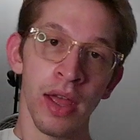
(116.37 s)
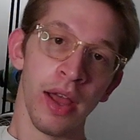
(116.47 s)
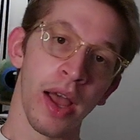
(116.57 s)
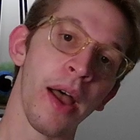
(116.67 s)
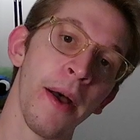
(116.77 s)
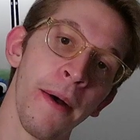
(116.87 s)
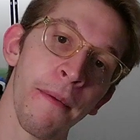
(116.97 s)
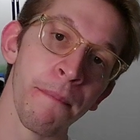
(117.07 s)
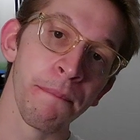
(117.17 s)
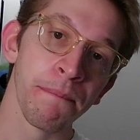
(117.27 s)

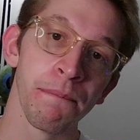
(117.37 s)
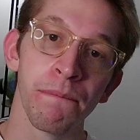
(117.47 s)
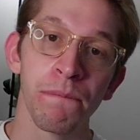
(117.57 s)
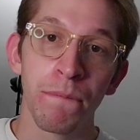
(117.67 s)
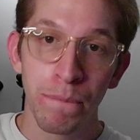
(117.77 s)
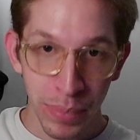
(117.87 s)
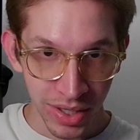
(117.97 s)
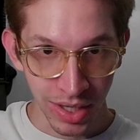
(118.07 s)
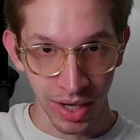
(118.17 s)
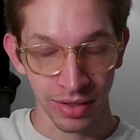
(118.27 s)
Um, but
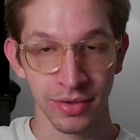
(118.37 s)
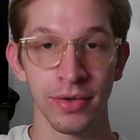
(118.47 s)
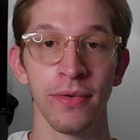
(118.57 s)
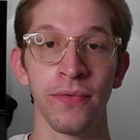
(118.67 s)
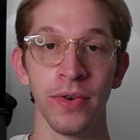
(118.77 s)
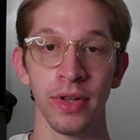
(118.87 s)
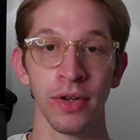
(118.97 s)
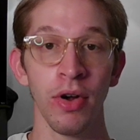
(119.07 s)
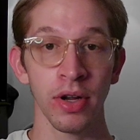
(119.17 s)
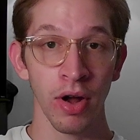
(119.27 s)
yeah, so for the
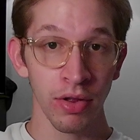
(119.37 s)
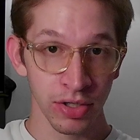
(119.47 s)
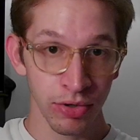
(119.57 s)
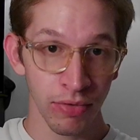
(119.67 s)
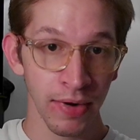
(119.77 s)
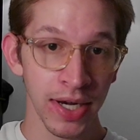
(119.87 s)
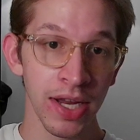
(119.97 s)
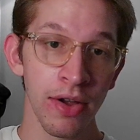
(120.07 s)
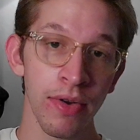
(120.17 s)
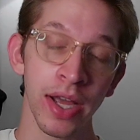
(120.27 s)
college goal right
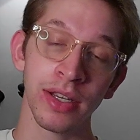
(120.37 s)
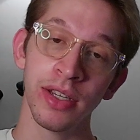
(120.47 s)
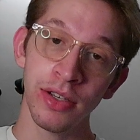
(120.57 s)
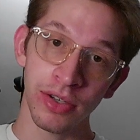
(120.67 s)
now, I did do